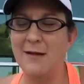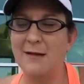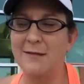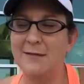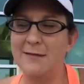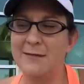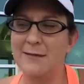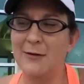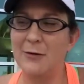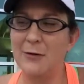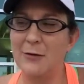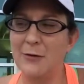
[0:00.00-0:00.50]

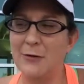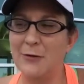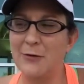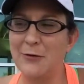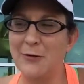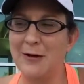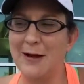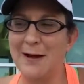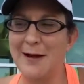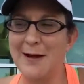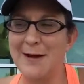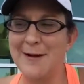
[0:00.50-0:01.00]

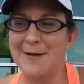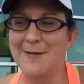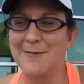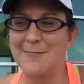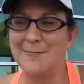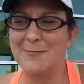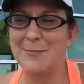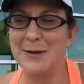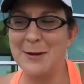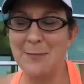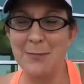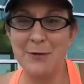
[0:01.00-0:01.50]
So
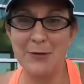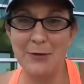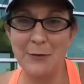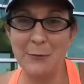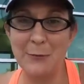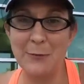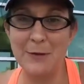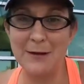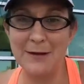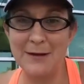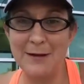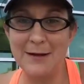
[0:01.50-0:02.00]
people are
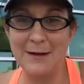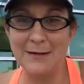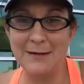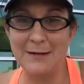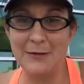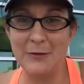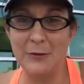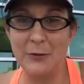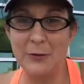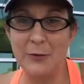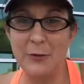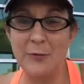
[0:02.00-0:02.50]
willing
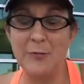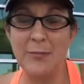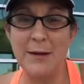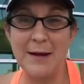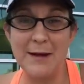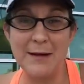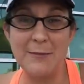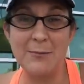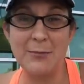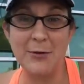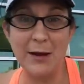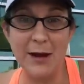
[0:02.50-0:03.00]
to
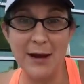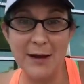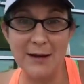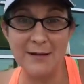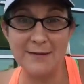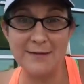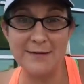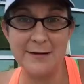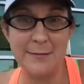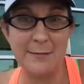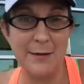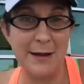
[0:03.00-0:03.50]
pay a
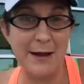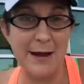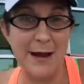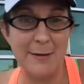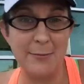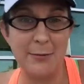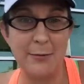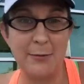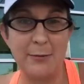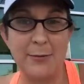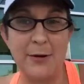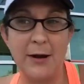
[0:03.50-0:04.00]
price to buy
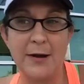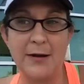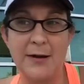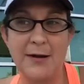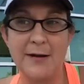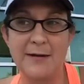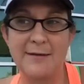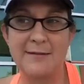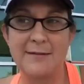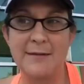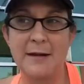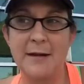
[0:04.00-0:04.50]
Apple
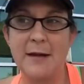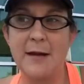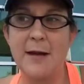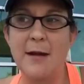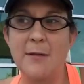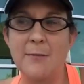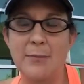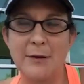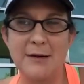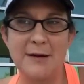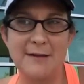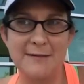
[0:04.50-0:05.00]
products
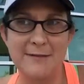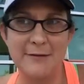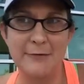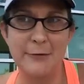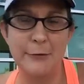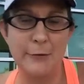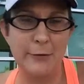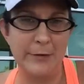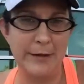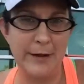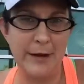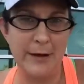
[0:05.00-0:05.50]
because of
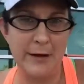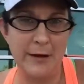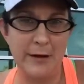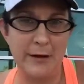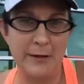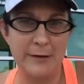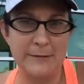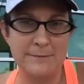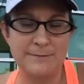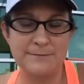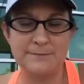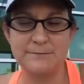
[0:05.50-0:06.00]
who they
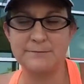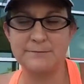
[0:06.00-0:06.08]
are.